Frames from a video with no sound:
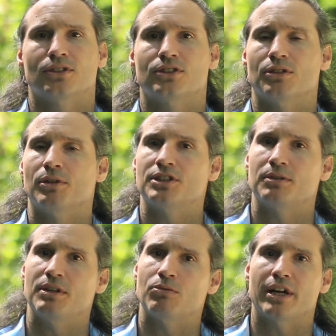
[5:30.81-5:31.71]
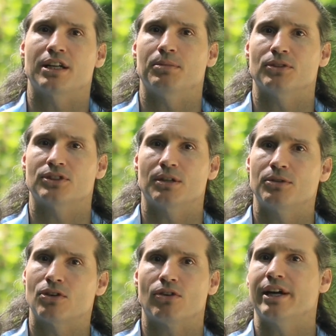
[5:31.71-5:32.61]
still wants to be right about
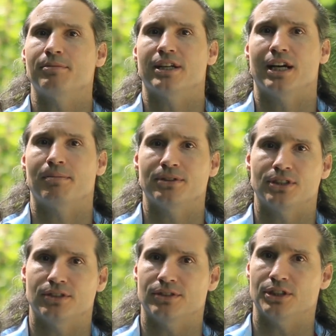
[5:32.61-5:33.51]
some crime that happened to you,